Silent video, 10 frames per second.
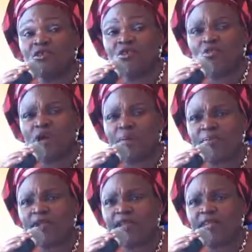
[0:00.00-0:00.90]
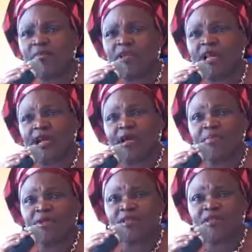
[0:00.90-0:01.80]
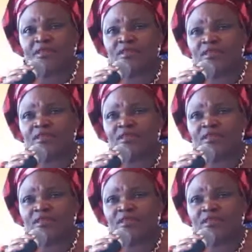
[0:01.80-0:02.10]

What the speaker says: You should campaign like the men are campaigning.